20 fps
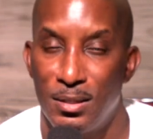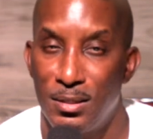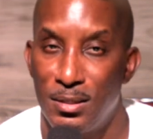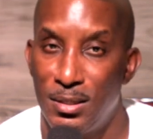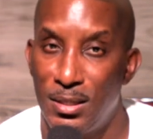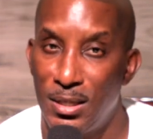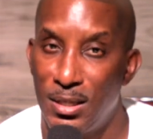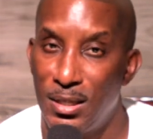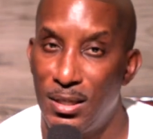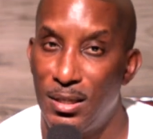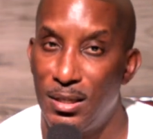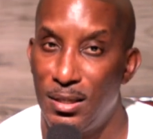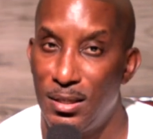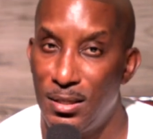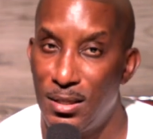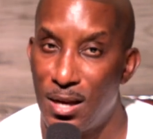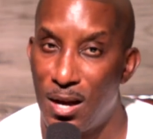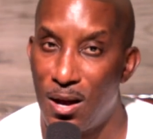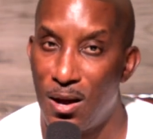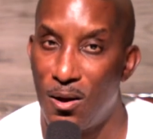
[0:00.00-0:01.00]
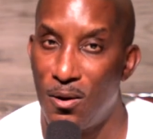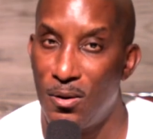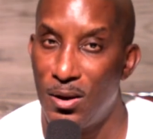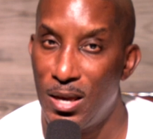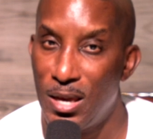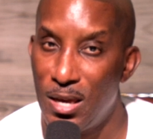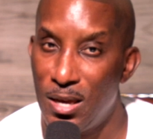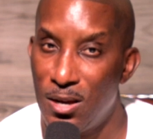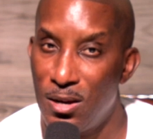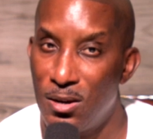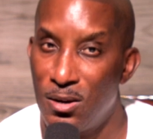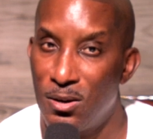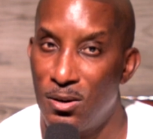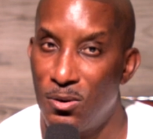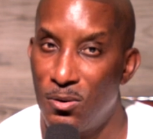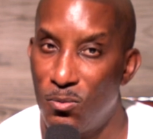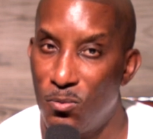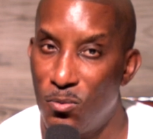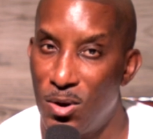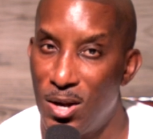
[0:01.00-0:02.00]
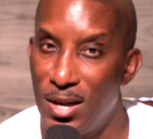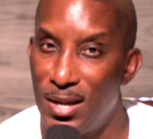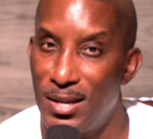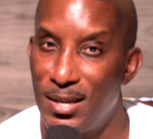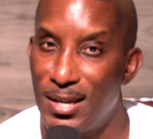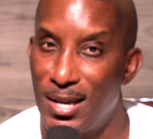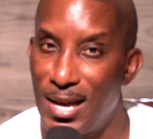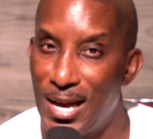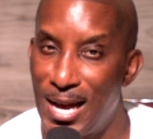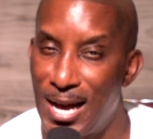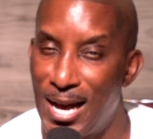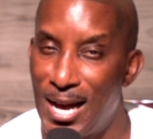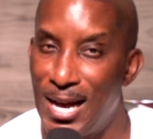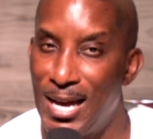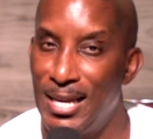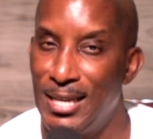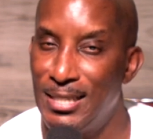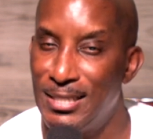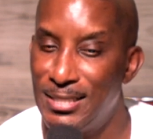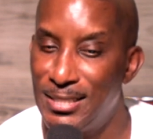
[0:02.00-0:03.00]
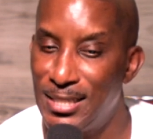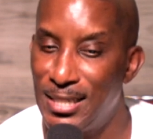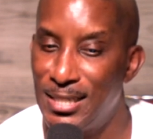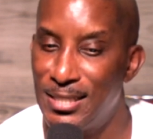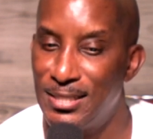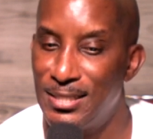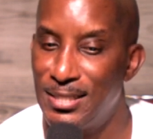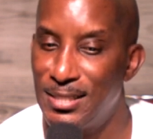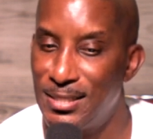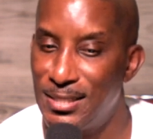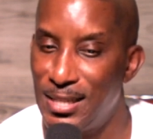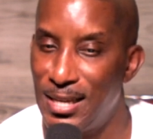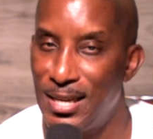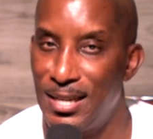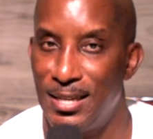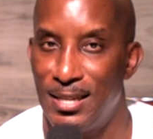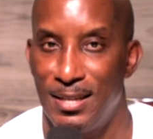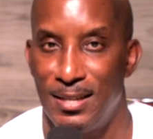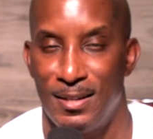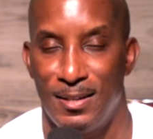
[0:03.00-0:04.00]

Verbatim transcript: Did y'all hear what I just said?